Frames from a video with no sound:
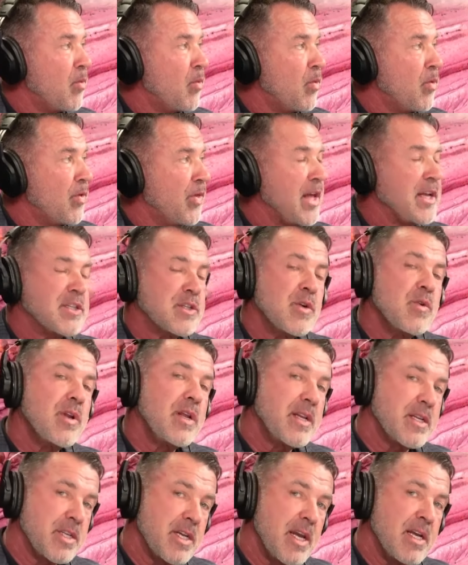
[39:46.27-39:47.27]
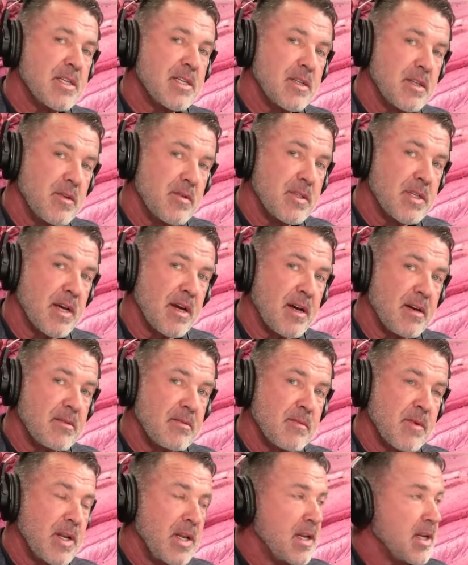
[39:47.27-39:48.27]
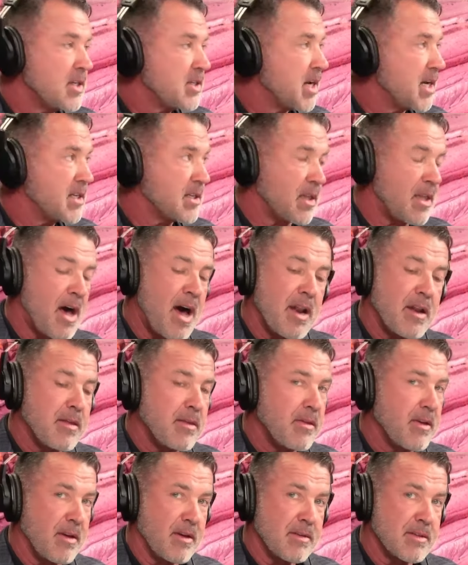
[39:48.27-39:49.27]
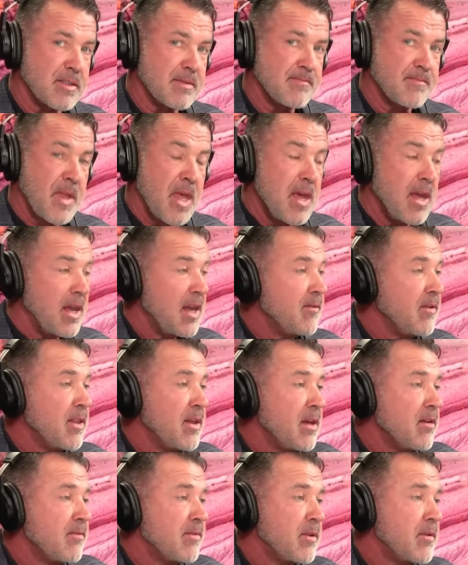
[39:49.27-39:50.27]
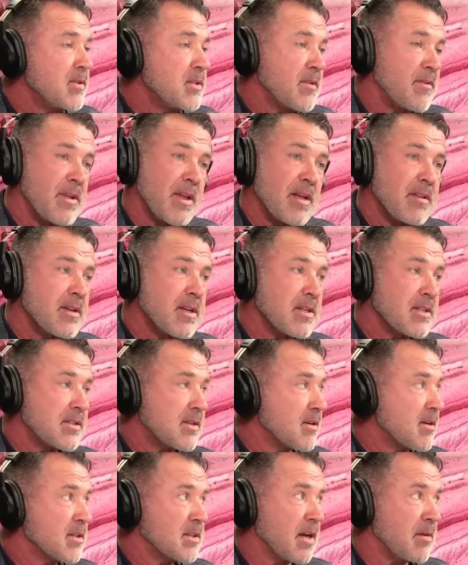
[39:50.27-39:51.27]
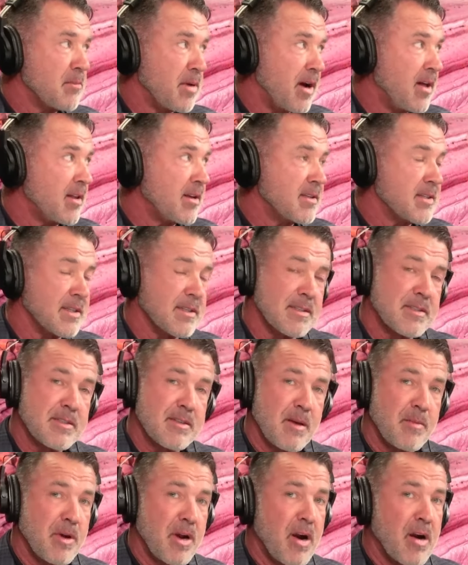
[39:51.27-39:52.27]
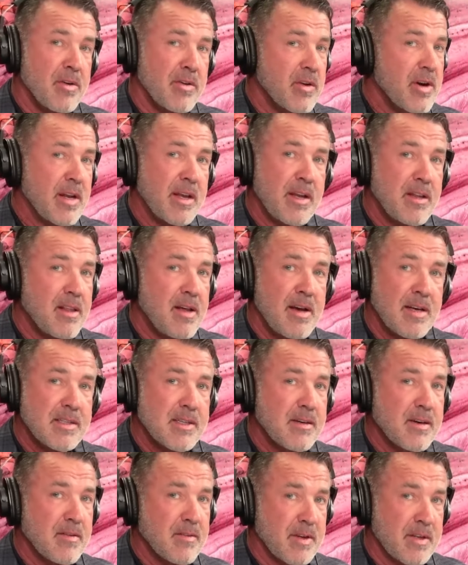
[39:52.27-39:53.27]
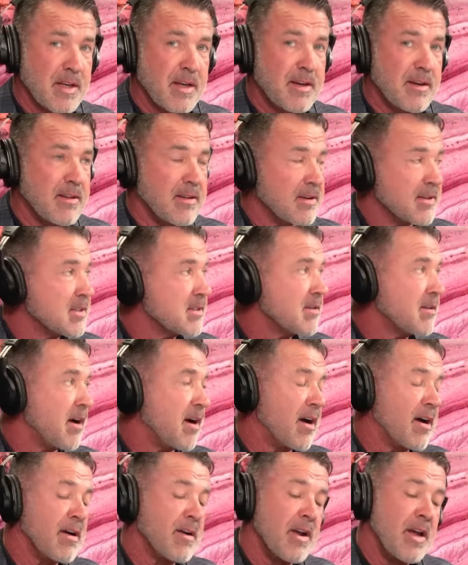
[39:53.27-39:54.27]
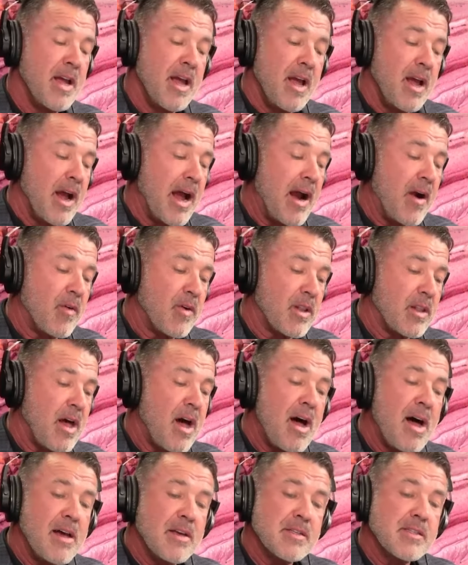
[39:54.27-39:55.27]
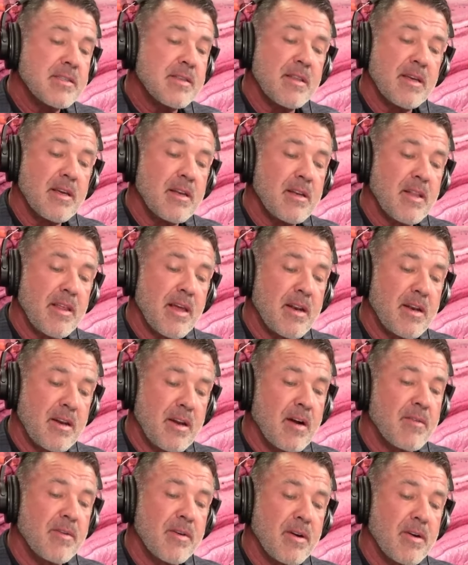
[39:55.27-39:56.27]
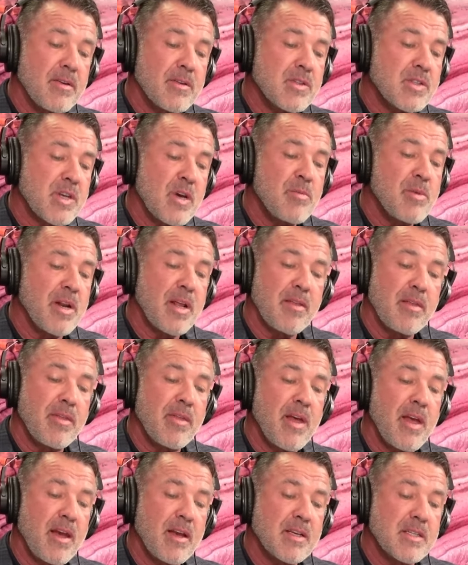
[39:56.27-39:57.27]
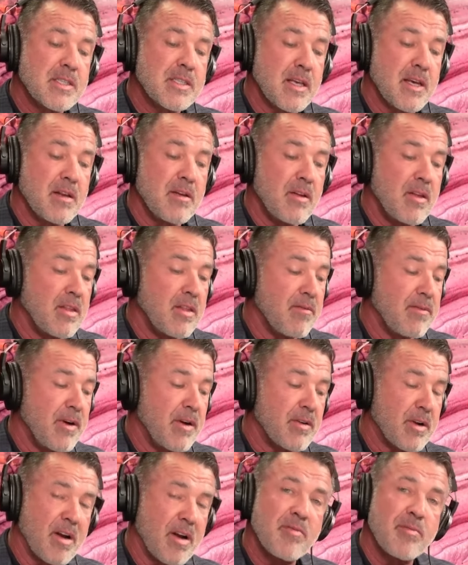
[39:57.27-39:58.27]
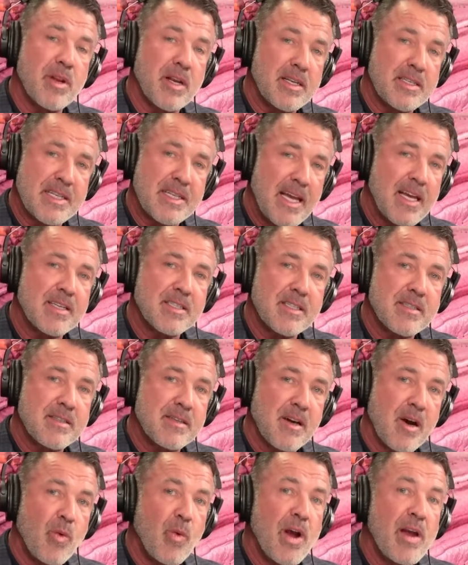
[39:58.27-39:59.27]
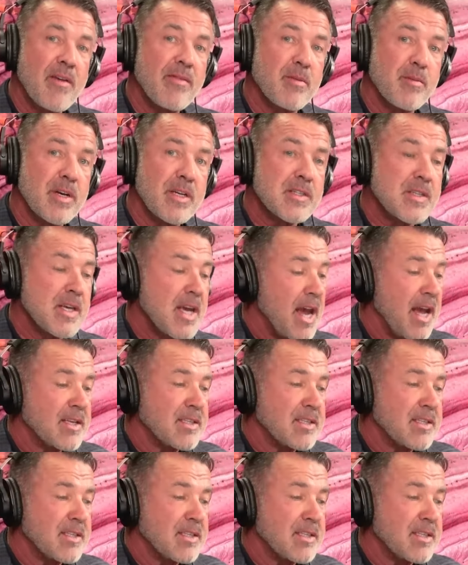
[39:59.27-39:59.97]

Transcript: Things do need to change in Utah. We need to change a lot of things. Even the influence of the LDS Church on politics. I mean, our drinking laws here are ridiculous. Our laws that govern so many things that the federal government takes away from us, and